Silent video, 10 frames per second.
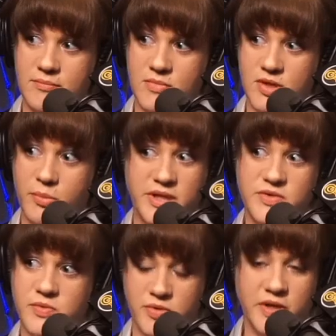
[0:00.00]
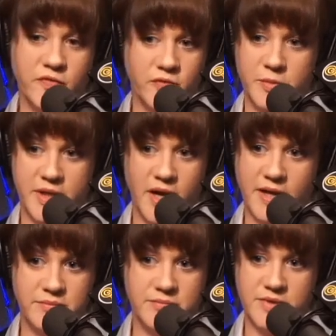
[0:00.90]
the police were looking for me, and I
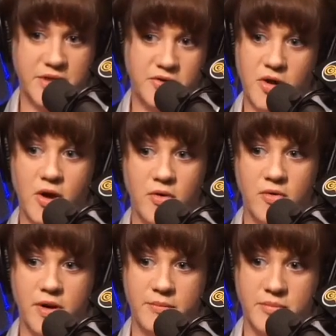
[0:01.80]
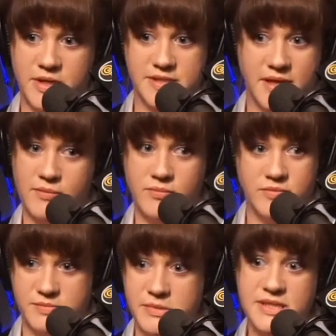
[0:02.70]
didn't know because I
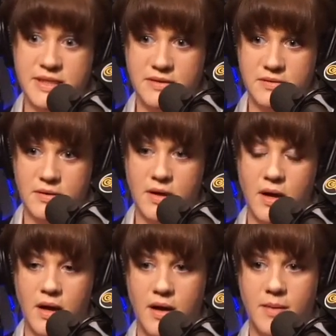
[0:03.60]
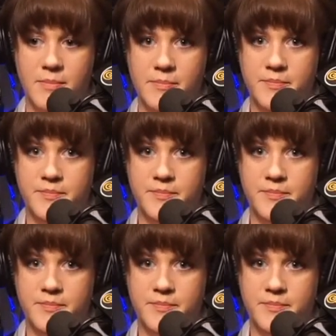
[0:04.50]
was missing. And